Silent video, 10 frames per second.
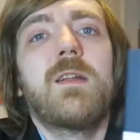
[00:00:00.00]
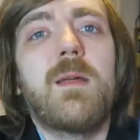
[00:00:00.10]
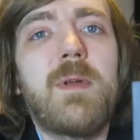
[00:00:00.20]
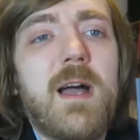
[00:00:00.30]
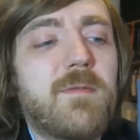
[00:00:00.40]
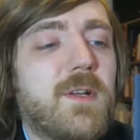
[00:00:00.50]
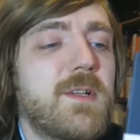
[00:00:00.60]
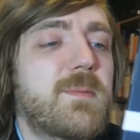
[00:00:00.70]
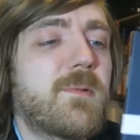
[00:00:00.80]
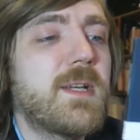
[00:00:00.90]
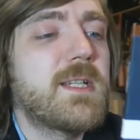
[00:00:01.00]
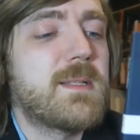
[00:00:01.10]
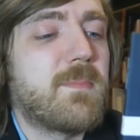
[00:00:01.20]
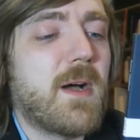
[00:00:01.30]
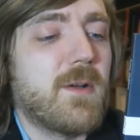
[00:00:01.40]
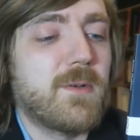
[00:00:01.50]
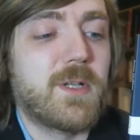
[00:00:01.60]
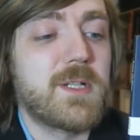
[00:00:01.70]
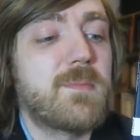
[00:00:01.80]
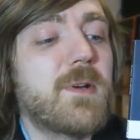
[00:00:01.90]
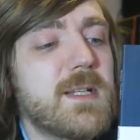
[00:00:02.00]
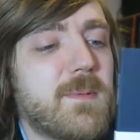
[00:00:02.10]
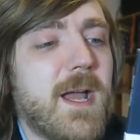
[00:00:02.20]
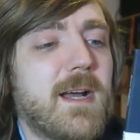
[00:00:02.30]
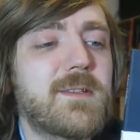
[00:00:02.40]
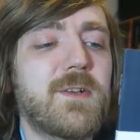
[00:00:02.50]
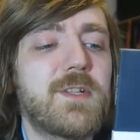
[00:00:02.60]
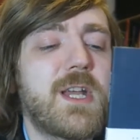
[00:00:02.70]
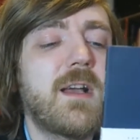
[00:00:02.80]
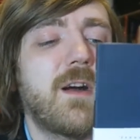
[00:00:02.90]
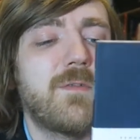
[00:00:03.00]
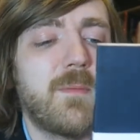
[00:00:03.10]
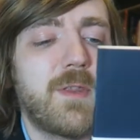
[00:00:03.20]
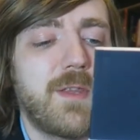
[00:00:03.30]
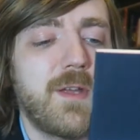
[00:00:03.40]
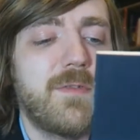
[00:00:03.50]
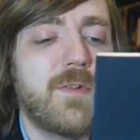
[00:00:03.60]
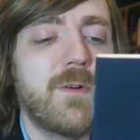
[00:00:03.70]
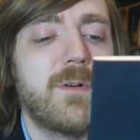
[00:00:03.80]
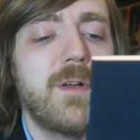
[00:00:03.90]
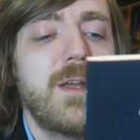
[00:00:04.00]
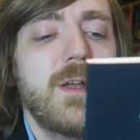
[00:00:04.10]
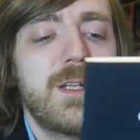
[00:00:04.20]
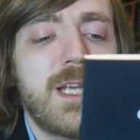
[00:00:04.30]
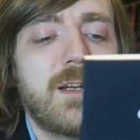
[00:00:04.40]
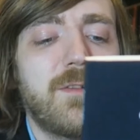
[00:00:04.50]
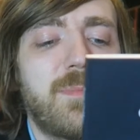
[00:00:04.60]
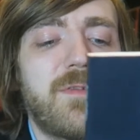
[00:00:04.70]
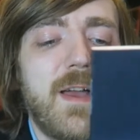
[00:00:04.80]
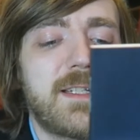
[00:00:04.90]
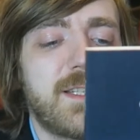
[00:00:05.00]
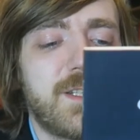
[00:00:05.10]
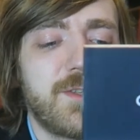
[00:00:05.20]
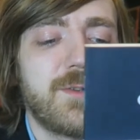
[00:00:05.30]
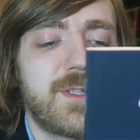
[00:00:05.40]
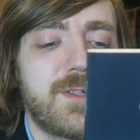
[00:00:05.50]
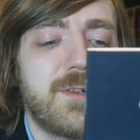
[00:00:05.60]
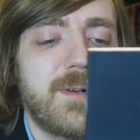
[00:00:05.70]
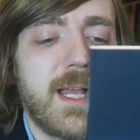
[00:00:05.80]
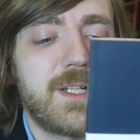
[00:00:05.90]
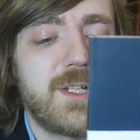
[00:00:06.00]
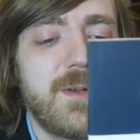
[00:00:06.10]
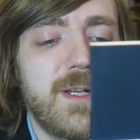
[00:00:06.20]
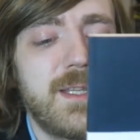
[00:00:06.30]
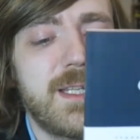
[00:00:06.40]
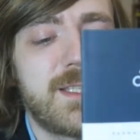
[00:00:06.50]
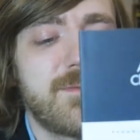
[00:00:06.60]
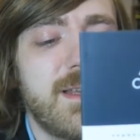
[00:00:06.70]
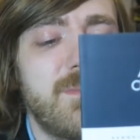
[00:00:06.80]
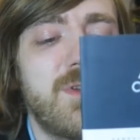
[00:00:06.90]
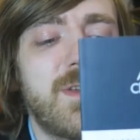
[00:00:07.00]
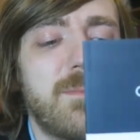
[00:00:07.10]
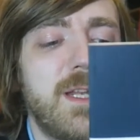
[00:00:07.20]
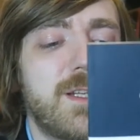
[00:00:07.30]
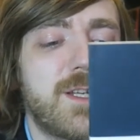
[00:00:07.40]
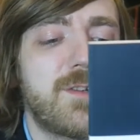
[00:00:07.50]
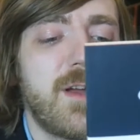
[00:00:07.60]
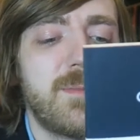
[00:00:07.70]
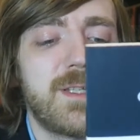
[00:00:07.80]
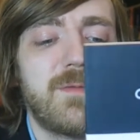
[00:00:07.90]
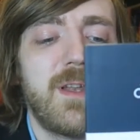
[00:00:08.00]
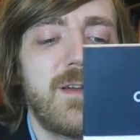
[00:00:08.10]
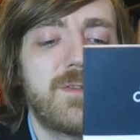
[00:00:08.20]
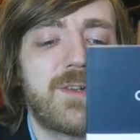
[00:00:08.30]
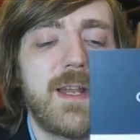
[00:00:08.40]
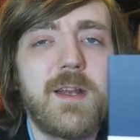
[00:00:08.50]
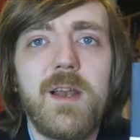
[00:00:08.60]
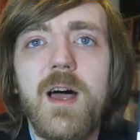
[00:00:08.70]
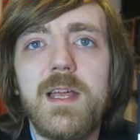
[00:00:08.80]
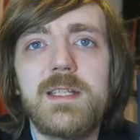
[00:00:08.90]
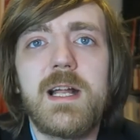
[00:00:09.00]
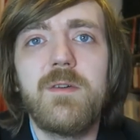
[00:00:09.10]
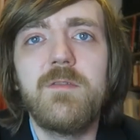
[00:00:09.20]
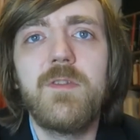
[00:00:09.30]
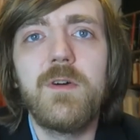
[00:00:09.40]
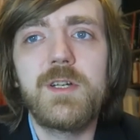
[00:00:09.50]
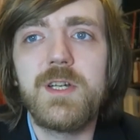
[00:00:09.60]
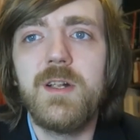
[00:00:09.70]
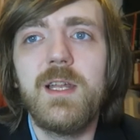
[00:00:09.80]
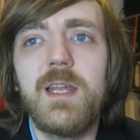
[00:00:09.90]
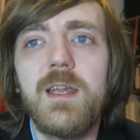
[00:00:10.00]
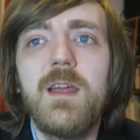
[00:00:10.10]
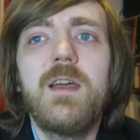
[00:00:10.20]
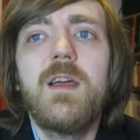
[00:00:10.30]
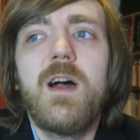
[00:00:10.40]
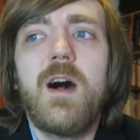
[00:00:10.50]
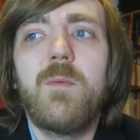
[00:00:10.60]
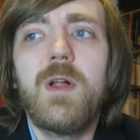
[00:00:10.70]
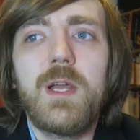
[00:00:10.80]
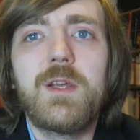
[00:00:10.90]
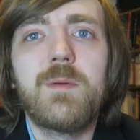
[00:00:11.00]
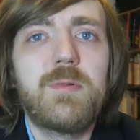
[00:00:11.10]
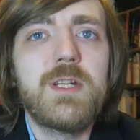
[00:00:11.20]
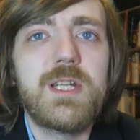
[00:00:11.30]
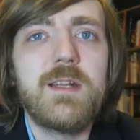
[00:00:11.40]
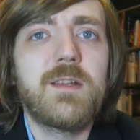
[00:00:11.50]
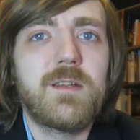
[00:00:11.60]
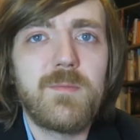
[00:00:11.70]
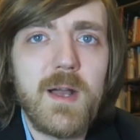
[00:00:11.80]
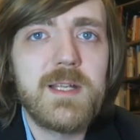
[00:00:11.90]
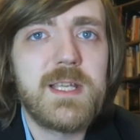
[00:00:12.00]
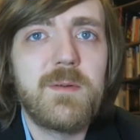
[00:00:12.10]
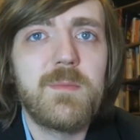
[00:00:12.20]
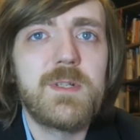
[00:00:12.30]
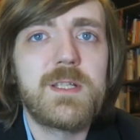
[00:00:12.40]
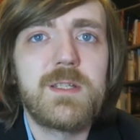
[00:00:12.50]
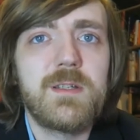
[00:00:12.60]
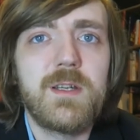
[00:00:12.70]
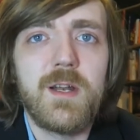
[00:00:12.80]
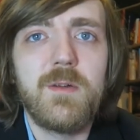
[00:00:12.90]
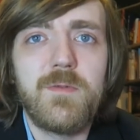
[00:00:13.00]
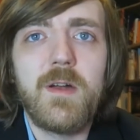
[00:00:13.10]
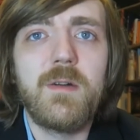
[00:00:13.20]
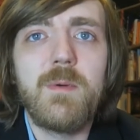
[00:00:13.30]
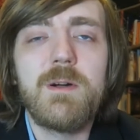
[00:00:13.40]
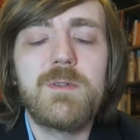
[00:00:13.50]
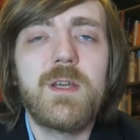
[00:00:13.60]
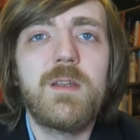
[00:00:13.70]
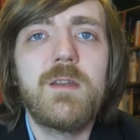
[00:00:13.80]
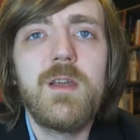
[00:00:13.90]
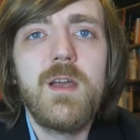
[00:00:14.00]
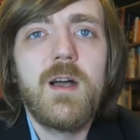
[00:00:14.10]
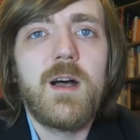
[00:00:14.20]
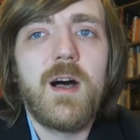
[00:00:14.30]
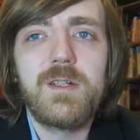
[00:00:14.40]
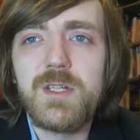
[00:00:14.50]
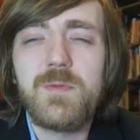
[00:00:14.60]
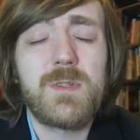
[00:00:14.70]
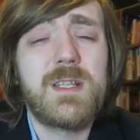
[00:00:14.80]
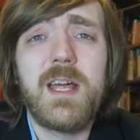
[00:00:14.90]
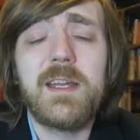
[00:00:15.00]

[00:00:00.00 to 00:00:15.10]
Then we have Gooseberries by or Gooseberries by Anton Chekhov, number 34. Chekhov perfected the short story, as showed in these three moving miniature dramas of love, dread, and lies. Now, unfortunately, while I could appreciate that the writing was, you know, very well done, I just wasn't